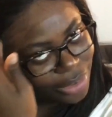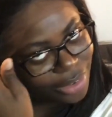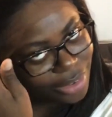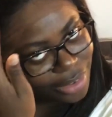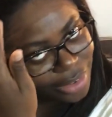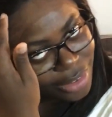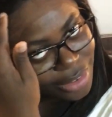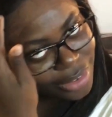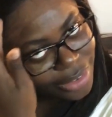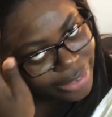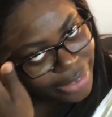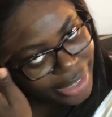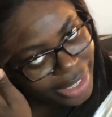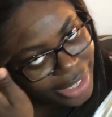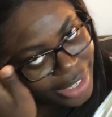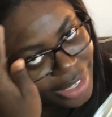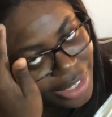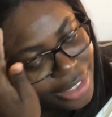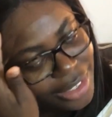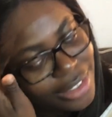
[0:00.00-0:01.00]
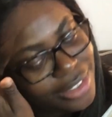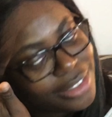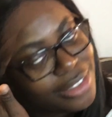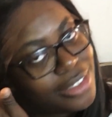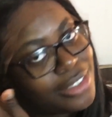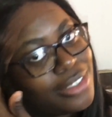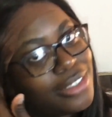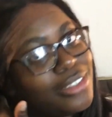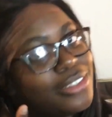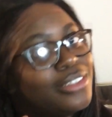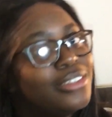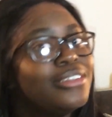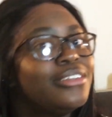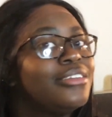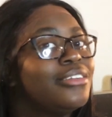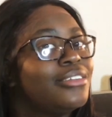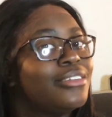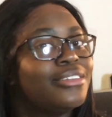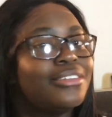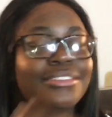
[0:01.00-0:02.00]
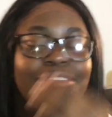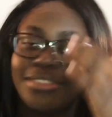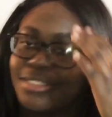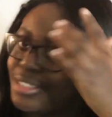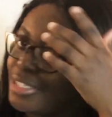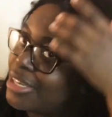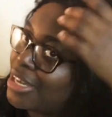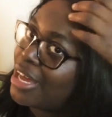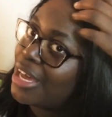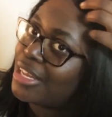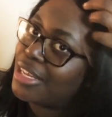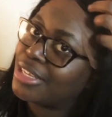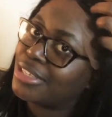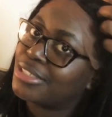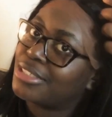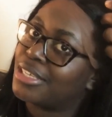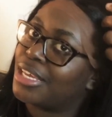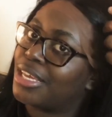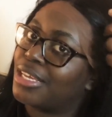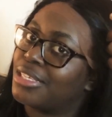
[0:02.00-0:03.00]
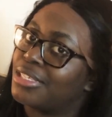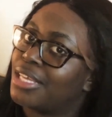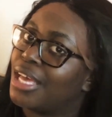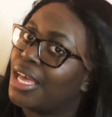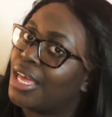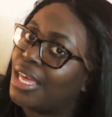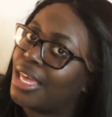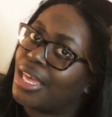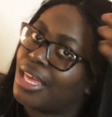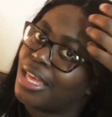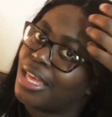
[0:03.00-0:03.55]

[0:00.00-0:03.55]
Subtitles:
on, okay? She got a little something.